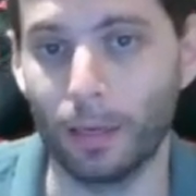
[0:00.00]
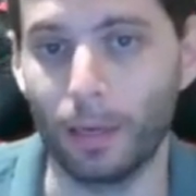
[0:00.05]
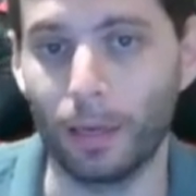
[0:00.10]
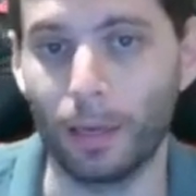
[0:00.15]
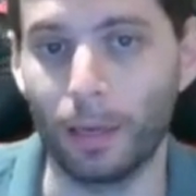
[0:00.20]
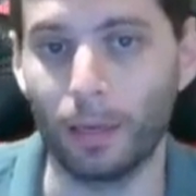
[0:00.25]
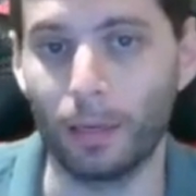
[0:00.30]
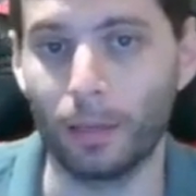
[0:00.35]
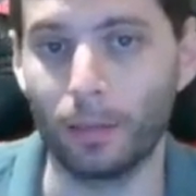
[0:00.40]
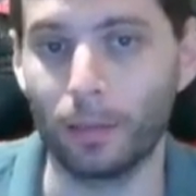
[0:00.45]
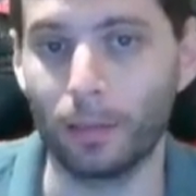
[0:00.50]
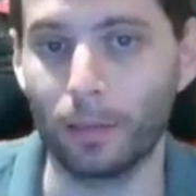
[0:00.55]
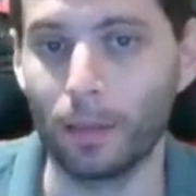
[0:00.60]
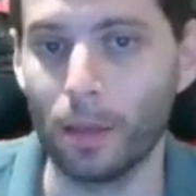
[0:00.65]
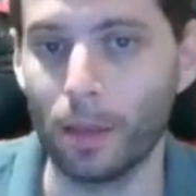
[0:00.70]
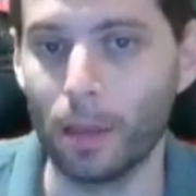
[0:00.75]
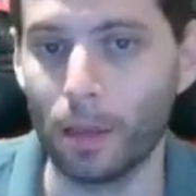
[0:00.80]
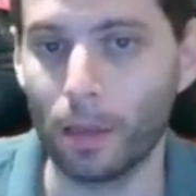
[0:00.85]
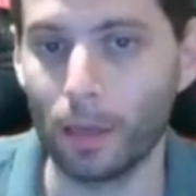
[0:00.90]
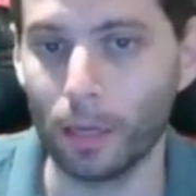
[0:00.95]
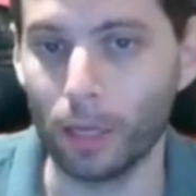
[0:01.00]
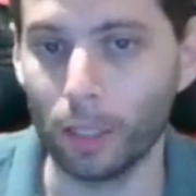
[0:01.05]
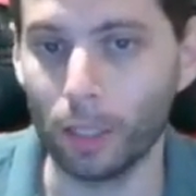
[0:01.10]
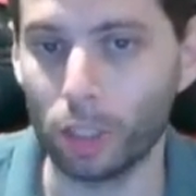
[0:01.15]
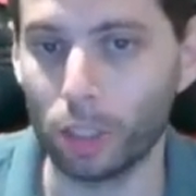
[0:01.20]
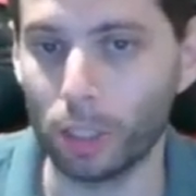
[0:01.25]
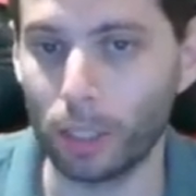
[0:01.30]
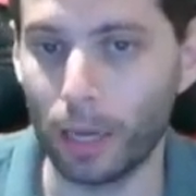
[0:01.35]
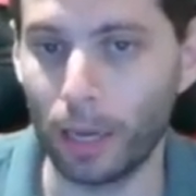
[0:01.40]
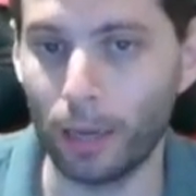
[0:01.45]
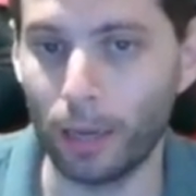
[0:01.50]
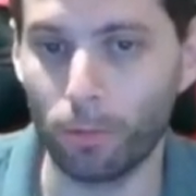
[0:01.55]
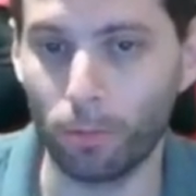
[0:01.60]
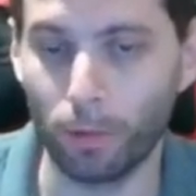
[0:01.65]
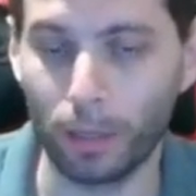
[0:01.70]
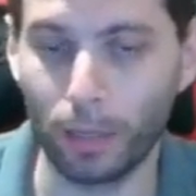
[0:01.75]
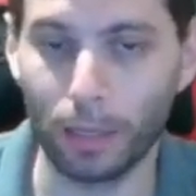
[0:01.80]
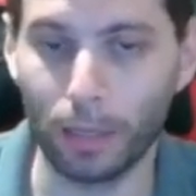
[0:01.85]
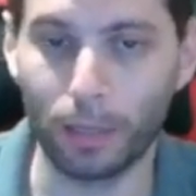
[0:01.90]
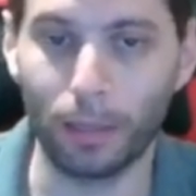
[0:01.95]
And each time
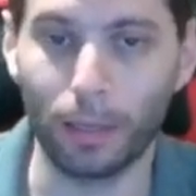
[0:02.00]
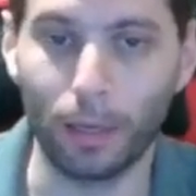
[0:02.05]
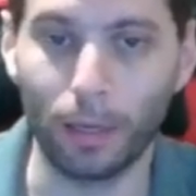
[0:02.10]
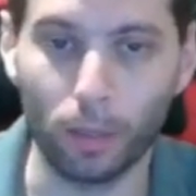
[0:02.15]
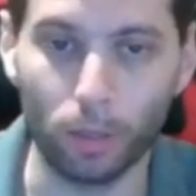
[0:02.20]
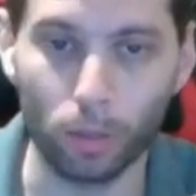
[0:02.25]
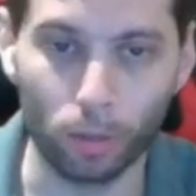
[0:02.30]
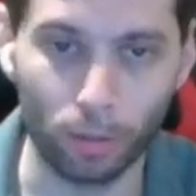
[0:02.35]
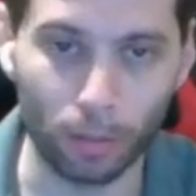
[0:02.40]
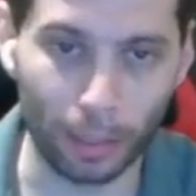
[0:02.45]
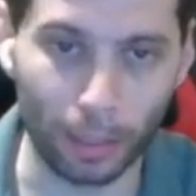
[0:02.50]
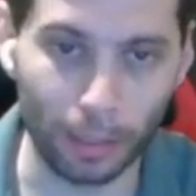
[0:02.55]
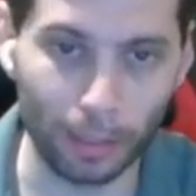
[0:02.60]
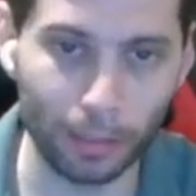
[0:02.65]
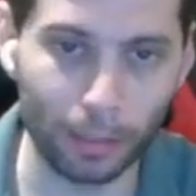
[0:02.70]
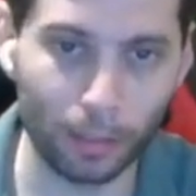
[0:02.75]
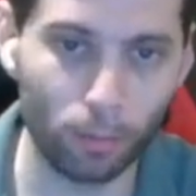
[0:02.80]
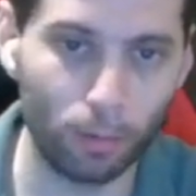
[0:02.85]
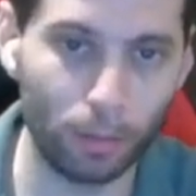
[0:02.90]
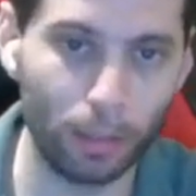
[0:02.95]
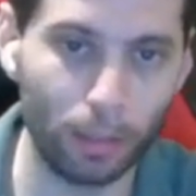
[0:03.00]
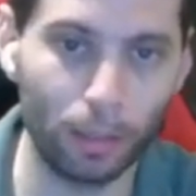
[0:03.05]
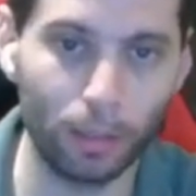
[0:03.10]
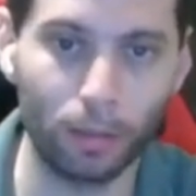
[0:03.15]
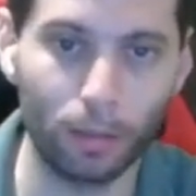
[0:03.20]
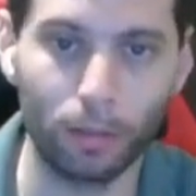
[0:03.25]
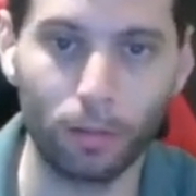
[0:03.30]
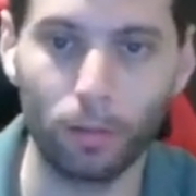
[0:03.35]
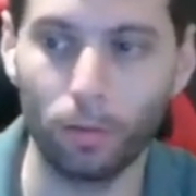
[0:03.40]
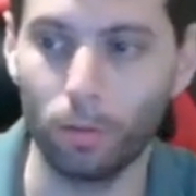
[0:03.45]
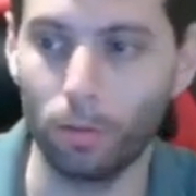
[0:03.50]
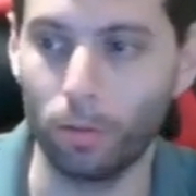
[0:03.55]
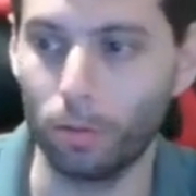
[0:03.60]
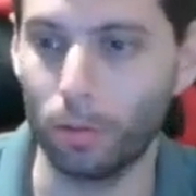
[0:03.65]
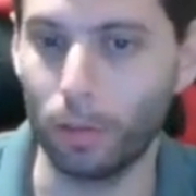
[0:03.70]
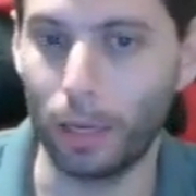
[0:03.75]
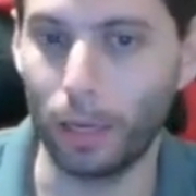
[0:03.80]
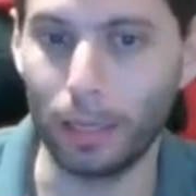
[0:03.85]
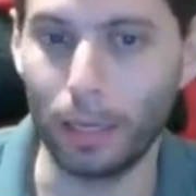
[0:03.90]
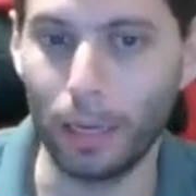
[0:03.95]
we get a new task, we need
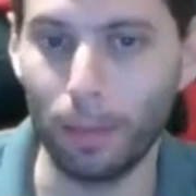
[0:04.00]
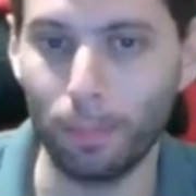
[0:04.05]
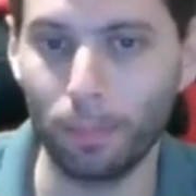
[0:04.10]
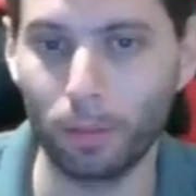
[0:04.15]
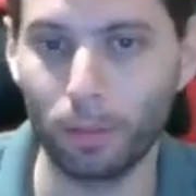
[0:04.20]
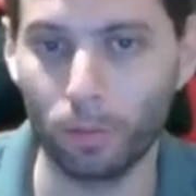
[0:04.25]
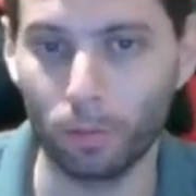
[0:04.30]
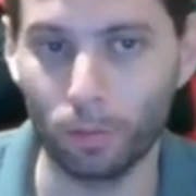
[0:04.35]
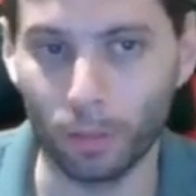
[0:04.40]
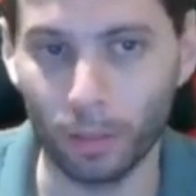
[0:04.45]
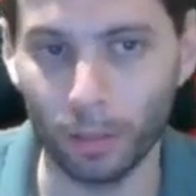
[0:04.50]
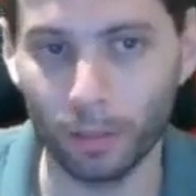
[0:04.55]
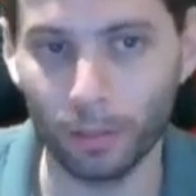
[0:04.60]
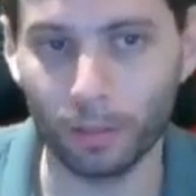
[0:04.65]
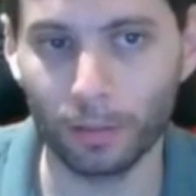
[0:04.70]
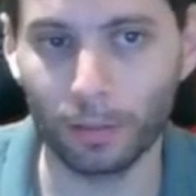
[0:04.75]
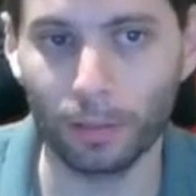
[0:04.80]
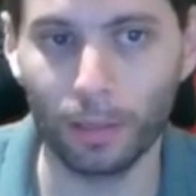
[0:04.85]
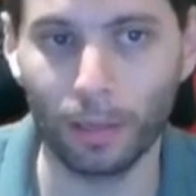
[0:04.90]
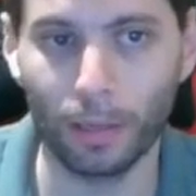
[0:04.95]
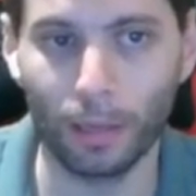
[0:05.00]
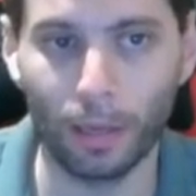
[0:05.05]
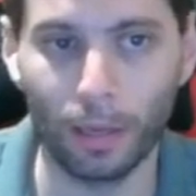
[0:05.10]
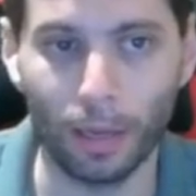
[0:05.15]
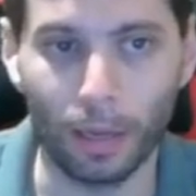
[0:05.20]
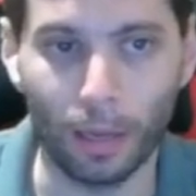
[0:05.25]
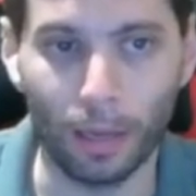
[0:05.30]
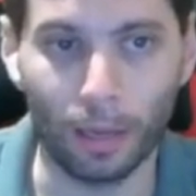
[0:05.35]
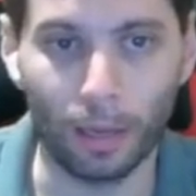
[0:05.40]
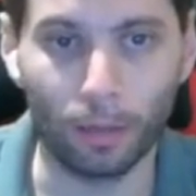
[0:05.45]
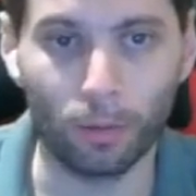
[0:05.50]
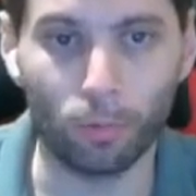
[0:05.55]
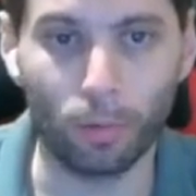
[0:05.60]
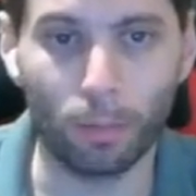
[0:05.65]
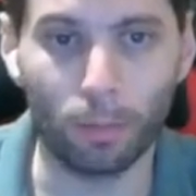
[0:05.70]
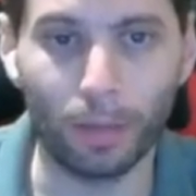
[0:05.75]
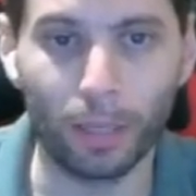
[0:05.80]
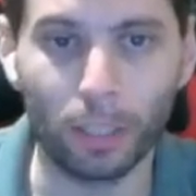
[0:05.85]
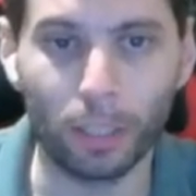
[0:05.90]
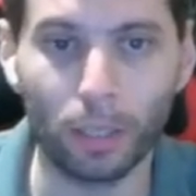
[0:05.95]
to adapt to it. And
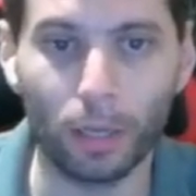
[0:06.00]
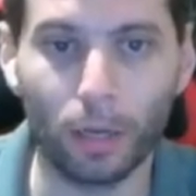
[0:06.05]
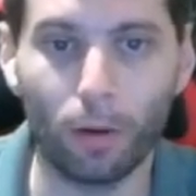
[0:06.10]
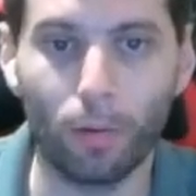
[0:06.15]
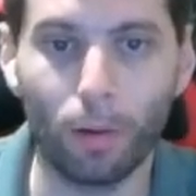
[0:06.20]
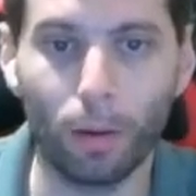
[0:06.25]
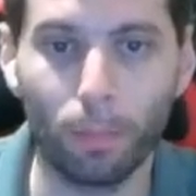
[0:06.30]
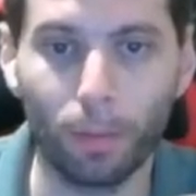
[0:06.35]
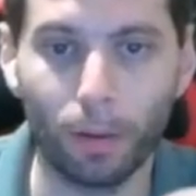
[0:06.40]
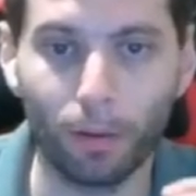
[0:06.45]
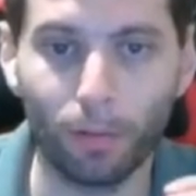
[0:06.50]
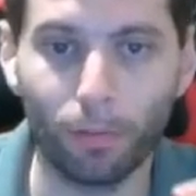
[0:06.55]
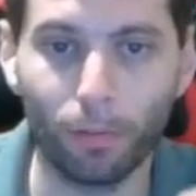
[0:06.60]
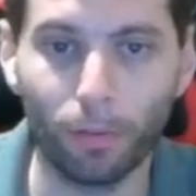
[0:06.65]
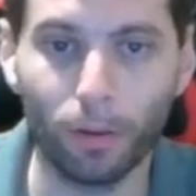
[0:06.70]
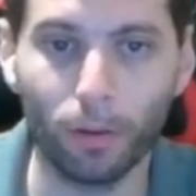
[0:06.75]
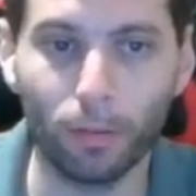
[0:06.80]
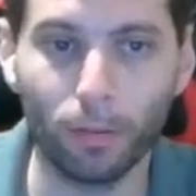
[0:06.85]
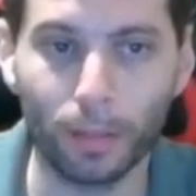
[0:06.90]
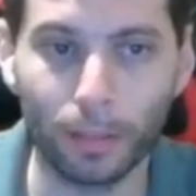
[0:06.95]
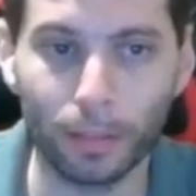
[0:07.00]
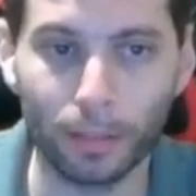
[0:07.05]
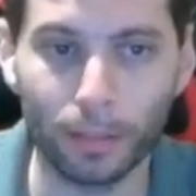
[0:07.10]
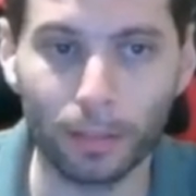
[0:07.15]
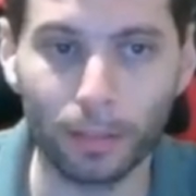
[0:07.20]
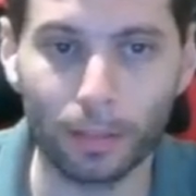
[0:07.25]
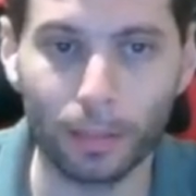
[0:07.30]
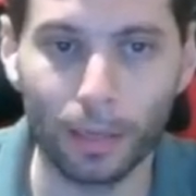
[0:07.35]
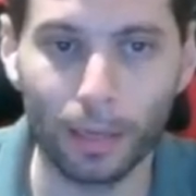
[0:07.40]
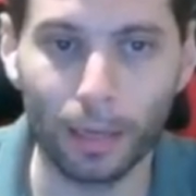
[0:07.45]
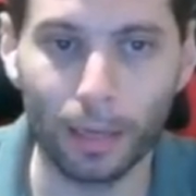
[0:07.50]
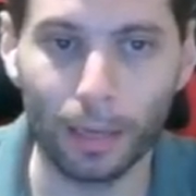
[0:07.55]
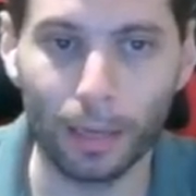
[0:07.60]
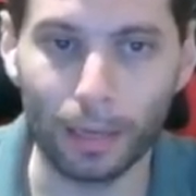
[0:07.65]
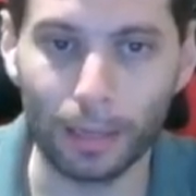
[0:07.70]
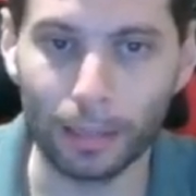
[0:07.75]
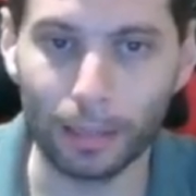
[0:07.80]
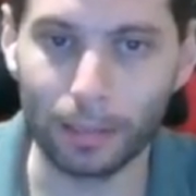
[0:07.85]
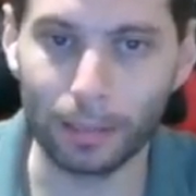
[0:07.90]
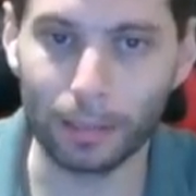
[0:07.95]
we measure our performance
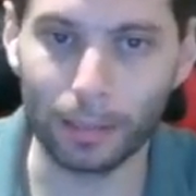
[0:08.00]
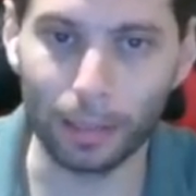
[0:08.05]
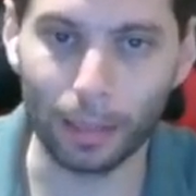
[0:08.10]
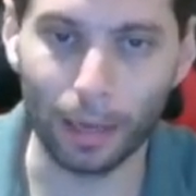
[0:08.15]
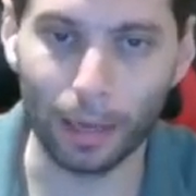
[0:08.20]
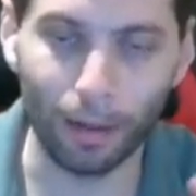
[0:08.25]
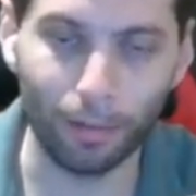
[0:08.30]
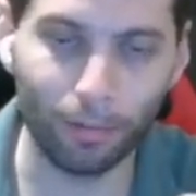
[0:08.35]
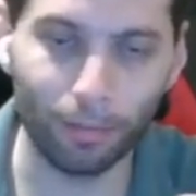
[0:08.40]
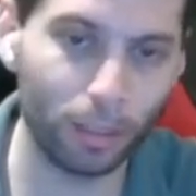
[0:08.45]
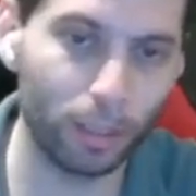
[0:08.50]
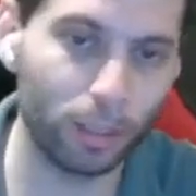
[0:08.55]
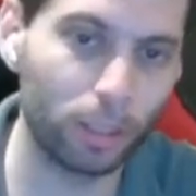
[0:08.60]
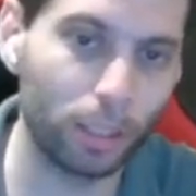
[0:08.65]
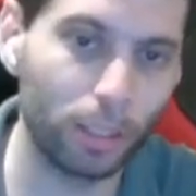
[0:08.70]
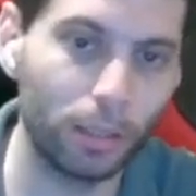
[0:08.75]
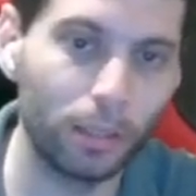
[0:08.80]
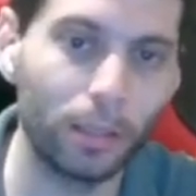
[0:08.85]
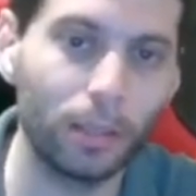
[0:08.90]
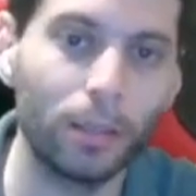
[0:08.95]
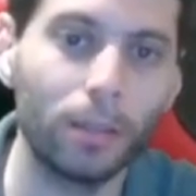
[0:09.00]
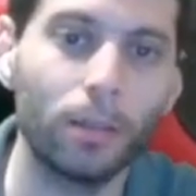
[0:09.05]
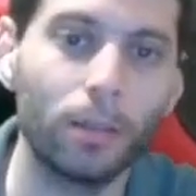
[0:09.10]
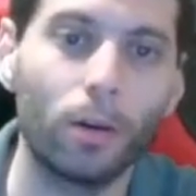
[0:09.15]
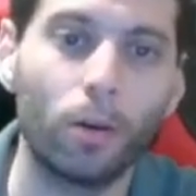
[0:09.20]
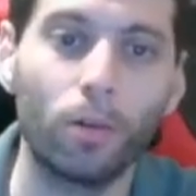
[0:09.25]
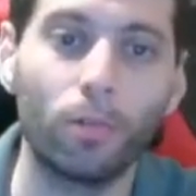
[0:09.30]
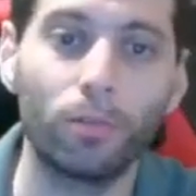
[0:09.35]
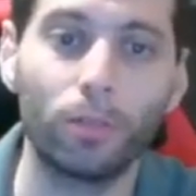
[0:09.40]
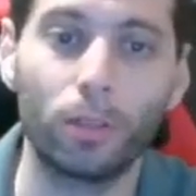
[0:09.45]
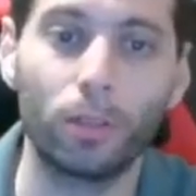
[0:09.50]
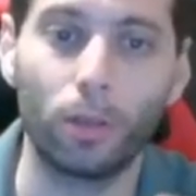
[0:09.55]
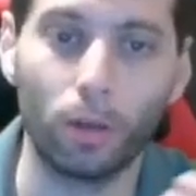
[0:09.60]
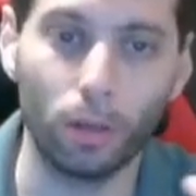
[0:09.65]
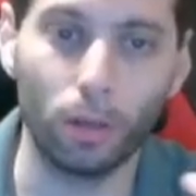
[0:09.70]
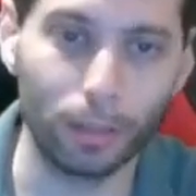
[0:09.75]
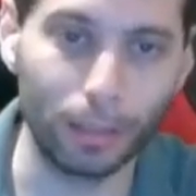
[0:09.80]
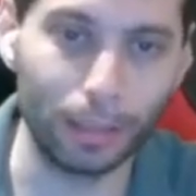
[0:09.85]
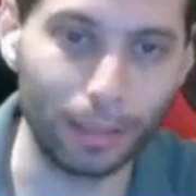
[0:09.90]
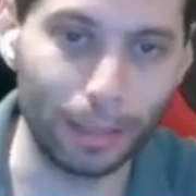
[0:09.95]
as the average return over
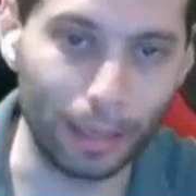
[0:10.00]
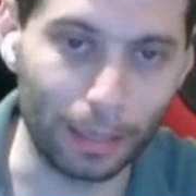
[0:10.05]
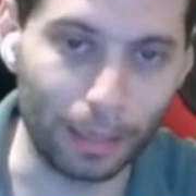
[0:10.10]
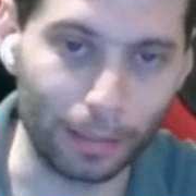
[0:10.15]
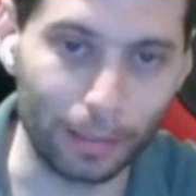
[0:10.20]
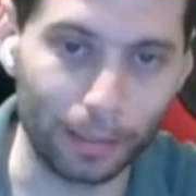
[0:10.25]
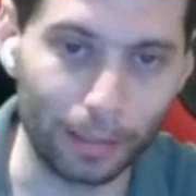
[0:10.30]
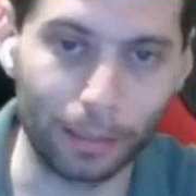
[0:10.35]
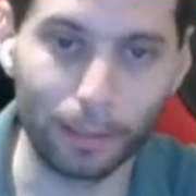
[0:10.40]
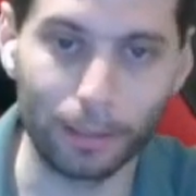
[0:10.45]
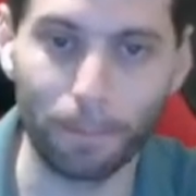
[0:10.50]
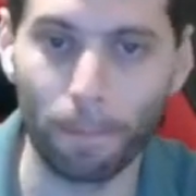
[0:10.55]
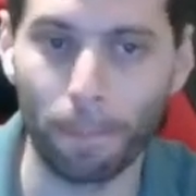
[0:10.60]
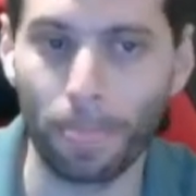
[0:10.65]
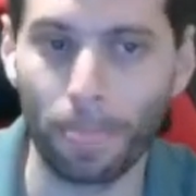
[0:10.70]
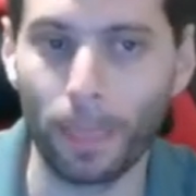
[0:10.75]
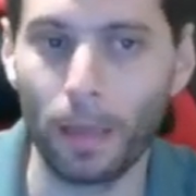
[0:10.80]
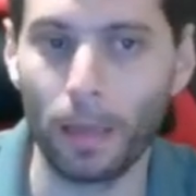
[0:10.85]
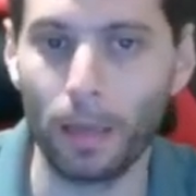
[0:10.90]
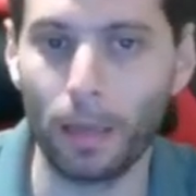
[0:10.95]
all the tasks.